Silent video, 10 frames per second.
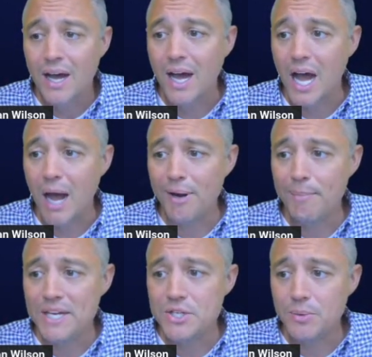I'm gonna
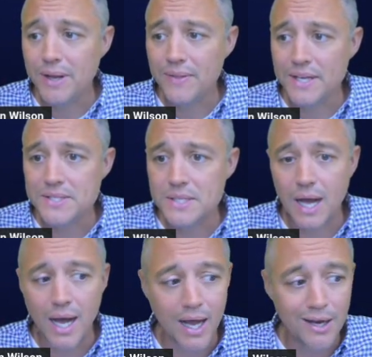be doing this,
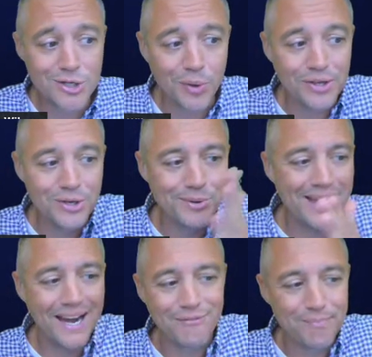showing you
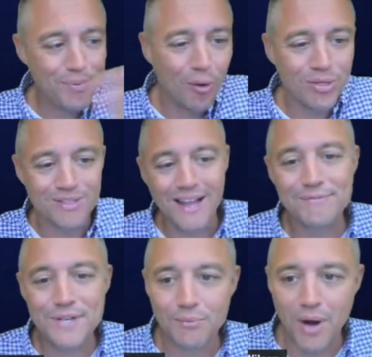kind of both
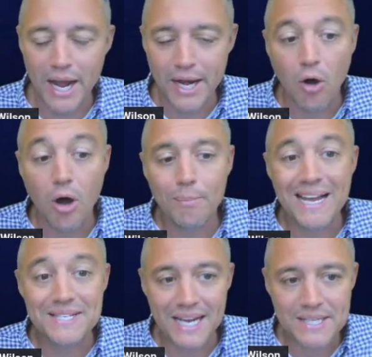left and right on
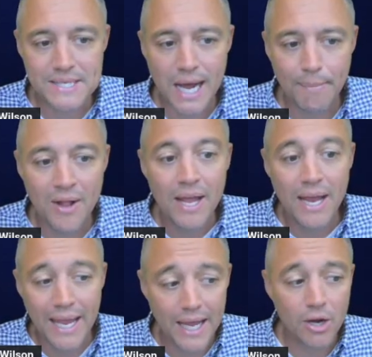my desktop
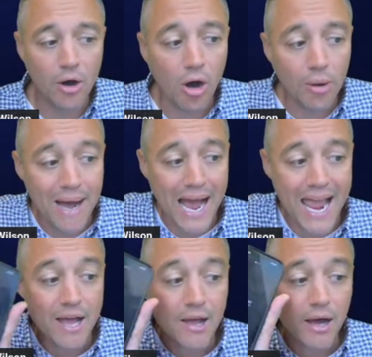and on
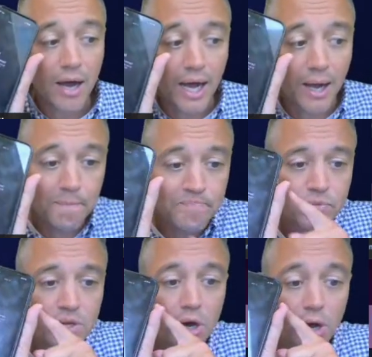my
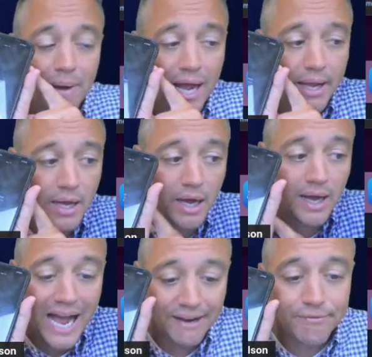
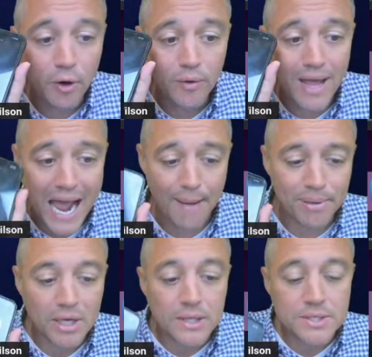iPhone
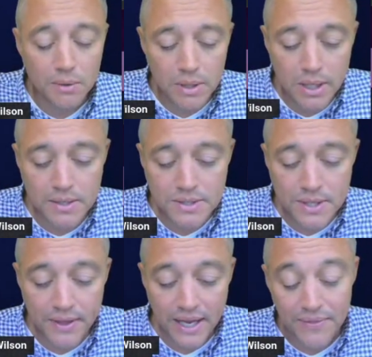app. So here's
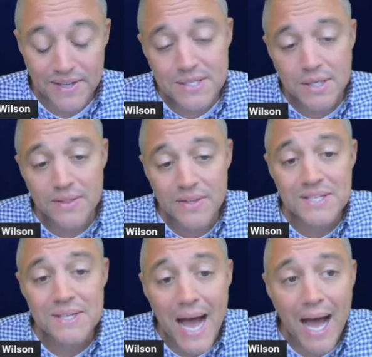the thing, this
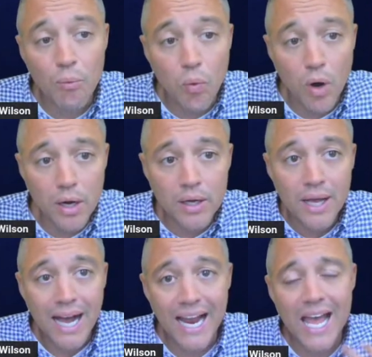does not work.
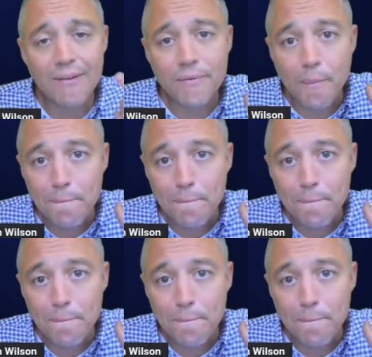I have